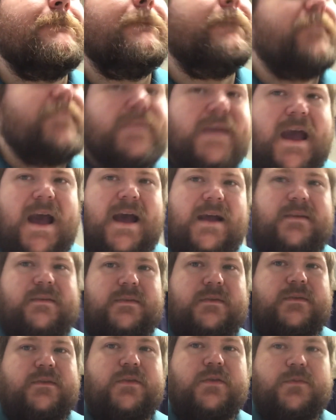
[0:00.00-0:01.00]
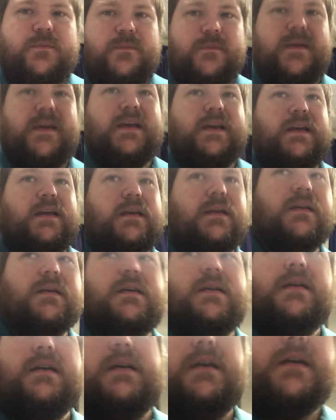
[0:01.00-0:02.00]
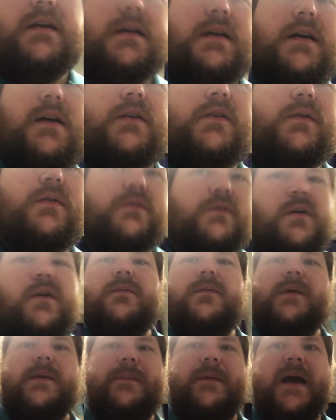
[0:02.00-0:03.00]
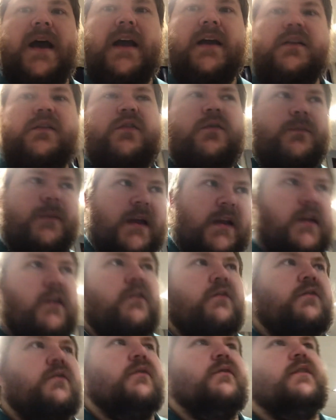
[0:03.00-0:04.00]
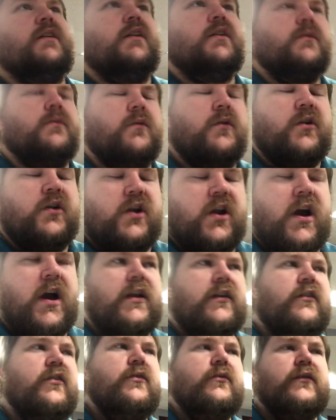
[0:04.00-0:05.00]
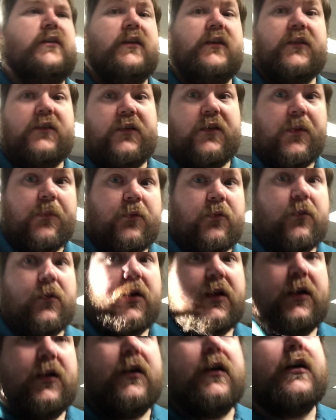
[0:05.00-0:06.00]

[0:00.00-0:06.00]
that, to me, goes all back to making sure that you are not using summary.